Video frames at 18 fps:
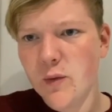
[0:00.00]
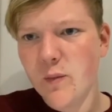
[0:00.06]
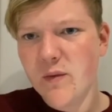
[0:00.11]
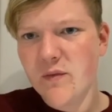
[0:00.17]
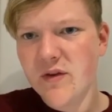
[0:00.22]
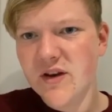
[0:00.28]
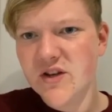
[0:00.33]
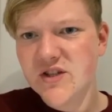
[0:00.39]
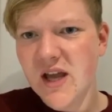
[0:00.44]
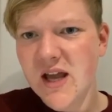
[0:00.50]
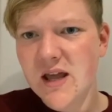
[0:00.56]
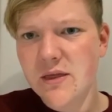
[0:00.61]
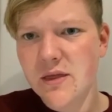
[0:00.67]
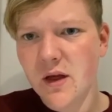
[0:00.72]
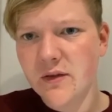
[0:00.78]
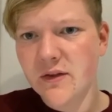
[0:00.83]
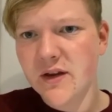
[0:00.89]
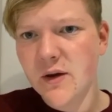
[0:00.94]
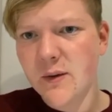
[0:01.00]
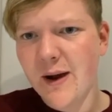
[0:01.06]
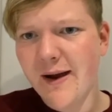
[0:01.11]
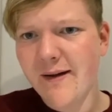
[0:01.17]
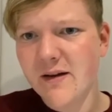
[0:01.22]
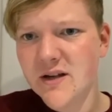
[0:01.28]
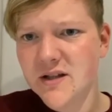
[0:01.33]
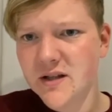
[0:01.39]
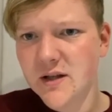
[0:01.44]
when we finished eighth under Neil
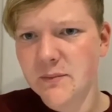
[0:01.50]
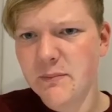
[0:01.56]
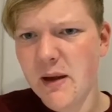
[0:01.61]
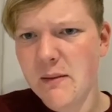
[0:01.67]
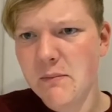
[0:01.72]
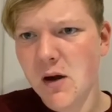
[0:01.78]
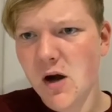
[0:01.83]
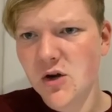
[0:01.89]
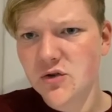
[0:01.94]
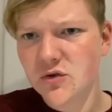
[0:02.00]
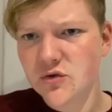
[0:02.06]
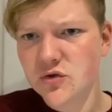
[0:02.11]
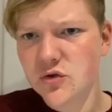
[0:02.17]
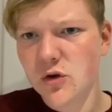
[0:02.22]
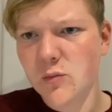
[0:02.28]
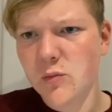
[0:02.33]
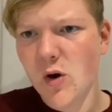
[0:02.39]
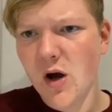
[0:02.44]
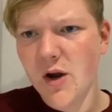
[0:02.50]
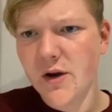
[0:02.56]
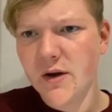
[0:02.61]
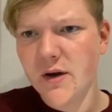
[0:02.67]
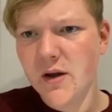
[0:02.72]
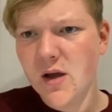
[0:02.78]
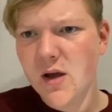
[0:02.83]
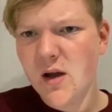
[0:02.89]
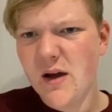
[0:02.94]
Harris. I think Ben Marshall scored one,
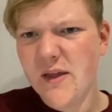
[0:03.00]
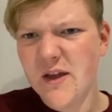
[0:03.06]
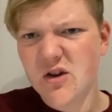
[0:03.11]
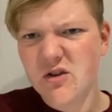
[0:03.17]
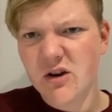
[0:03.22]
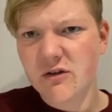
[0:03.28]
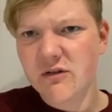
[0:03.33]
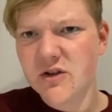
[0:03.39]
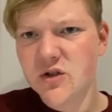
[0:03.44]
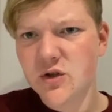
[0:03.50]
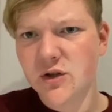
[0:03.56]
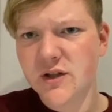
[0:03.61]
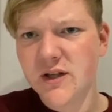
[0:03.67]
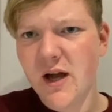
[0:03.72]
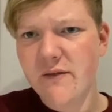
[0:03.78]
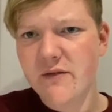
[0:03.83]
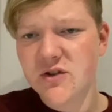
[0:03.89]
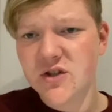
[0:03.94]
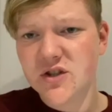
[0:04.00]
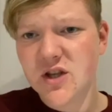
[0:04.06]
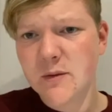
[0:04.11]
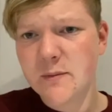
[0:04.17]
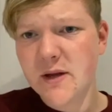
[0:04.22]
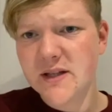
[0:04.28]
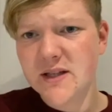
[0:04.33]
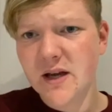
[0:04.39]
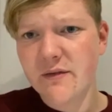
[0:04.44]
and I think Gregory scored the other. So it's
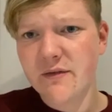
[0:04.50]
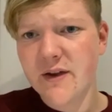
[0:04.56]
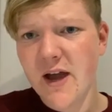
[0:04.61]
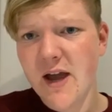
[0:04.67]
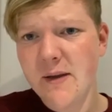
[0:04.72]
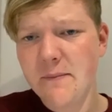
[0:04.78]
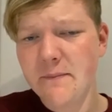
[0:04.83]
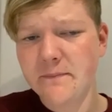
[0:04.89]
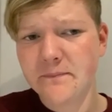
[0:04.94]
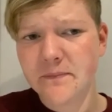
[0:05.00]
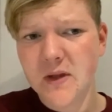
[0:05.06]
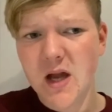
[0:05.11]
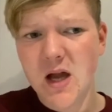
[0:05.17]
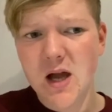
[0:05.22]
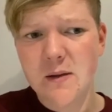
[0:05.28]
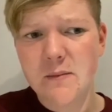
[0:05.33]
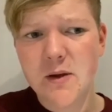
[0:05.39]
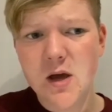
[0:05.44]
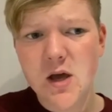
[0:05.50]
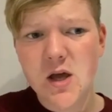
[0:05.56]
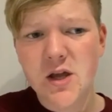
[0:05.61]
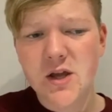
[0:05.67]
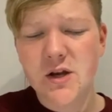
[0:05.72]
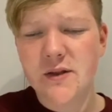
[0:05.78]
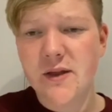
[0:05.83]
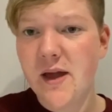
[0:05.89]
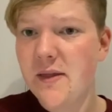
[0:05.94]
going to be a tough game.
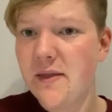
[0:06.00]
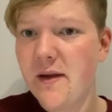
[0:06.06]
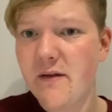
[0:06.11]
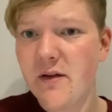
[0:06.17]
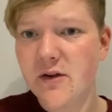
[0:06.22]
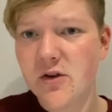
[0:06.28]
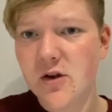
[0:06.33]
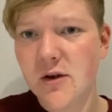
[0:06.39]
They're